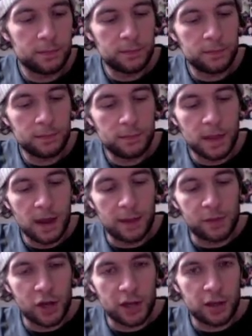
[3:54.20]
And
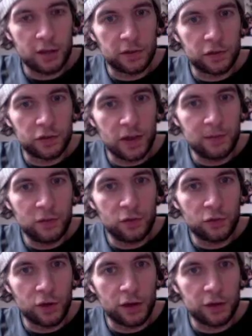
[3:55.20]
I'm checking the same two
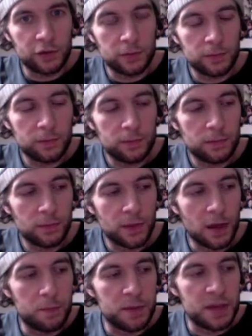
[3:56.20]
strings,
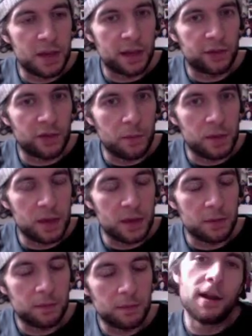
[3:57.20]
a B against a B.
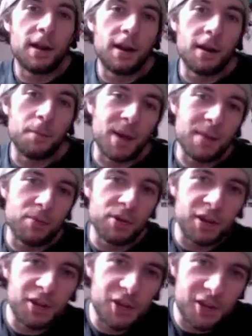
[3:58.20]
My
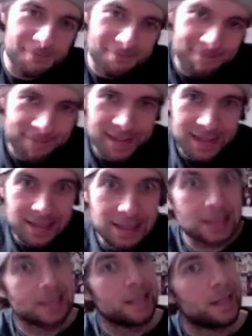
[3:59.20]
prediction
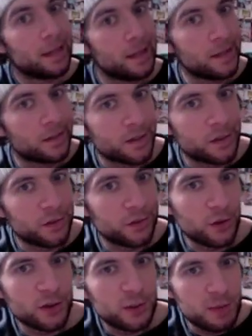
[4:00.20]
is that this is
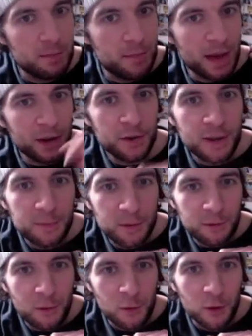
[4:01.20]
going to be better than
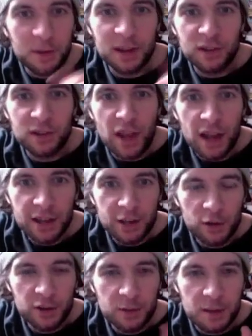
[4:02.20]
before, but it's not going to be